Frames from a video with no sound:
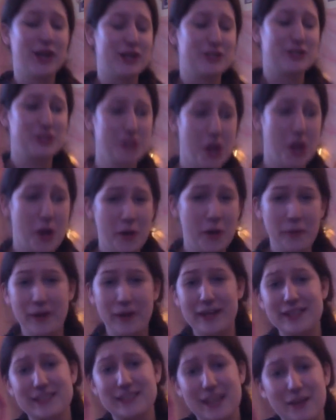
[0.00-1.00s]
So
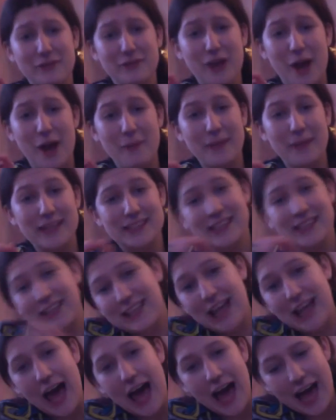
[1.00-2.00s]
instead of coming to
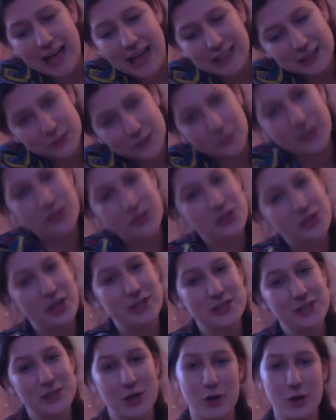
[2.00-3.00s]
class with
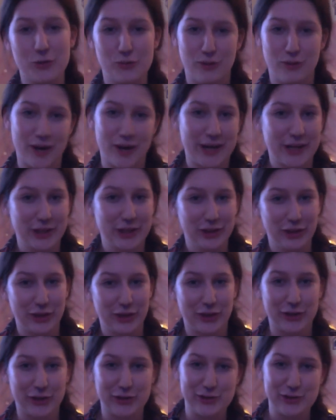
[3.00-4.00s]
just a
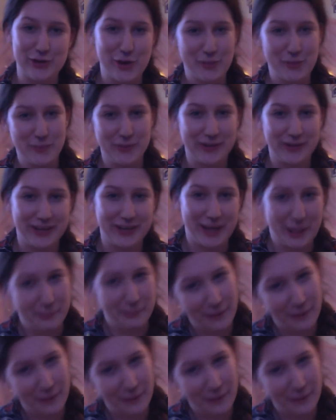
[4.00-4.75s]
regular notebook and